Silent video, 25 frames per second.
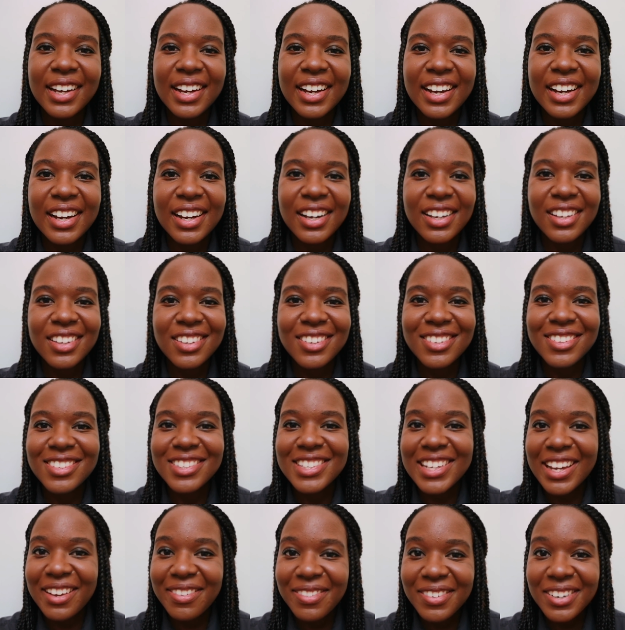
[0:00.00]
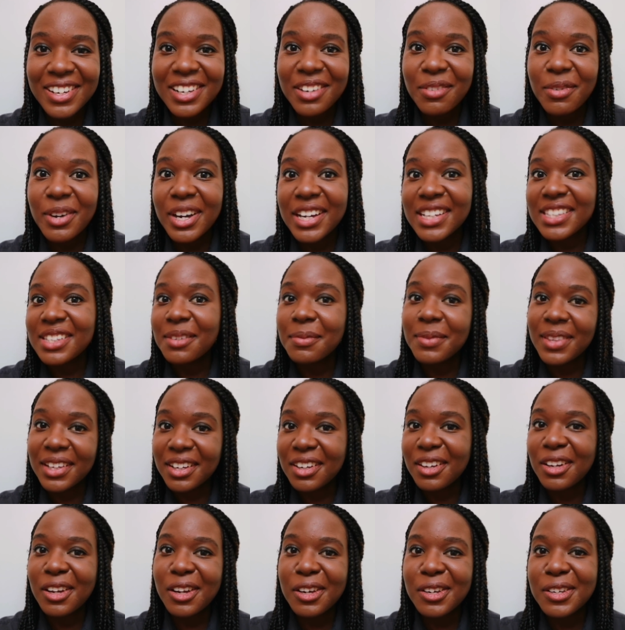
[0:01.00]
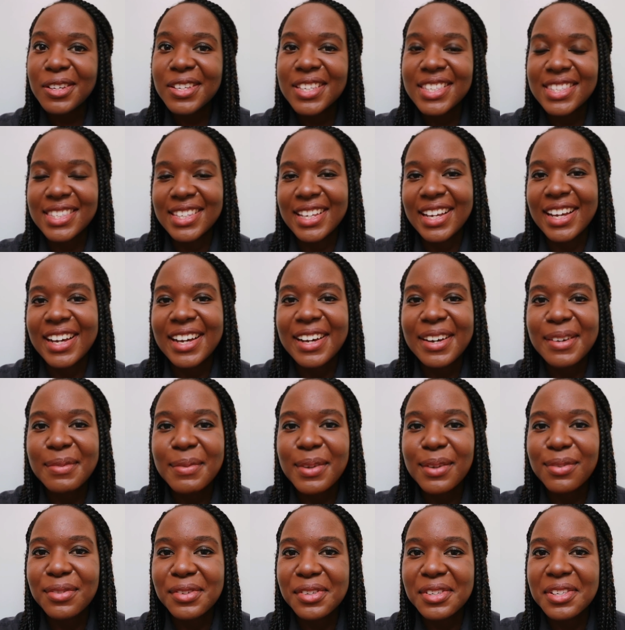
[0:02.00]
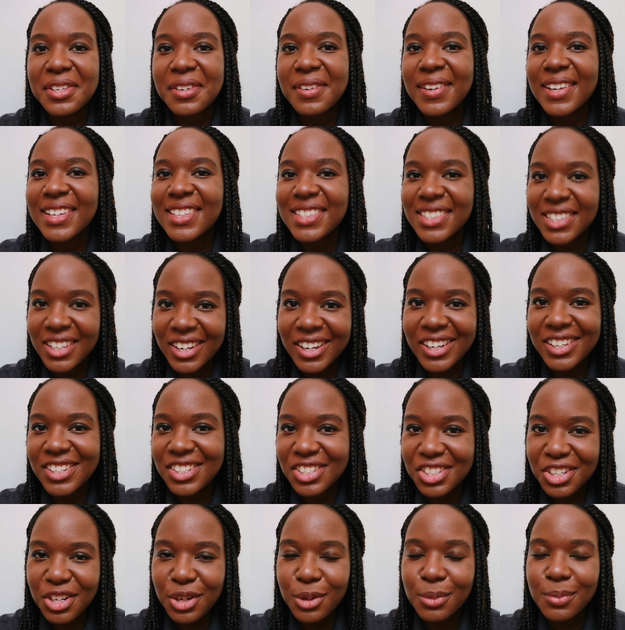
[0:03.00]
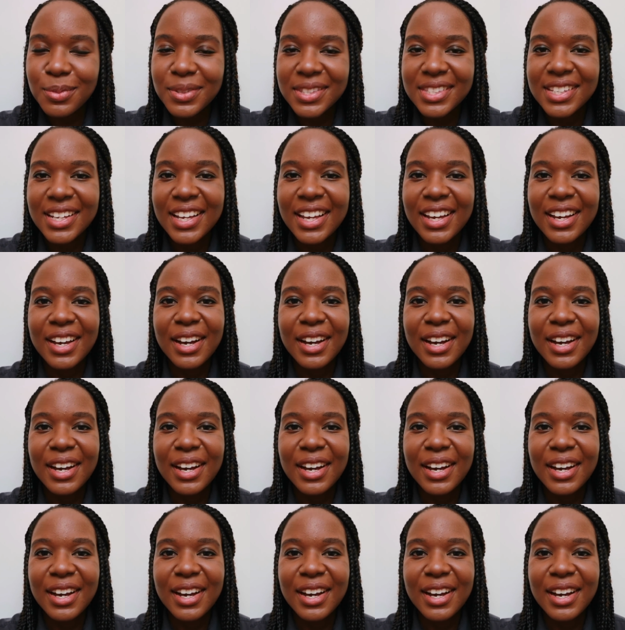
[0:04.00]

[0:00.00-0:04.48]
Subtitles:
You definitely work something close if you're doing certain jobs,